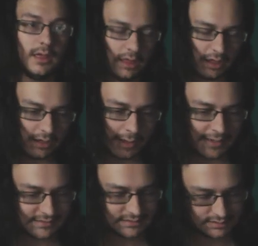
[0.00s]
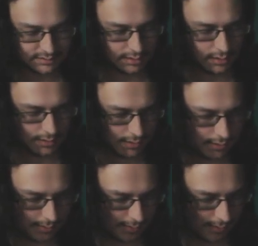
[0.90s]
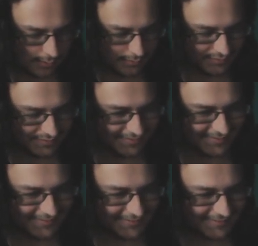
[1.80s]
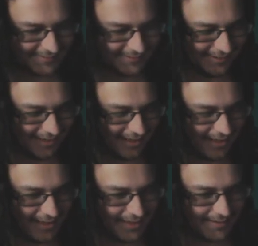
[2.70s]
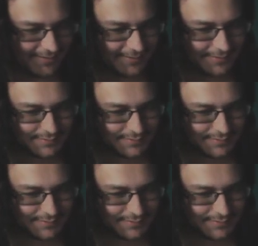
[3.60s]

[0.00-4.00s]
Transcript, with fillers: Hey guys, uh, I, uh,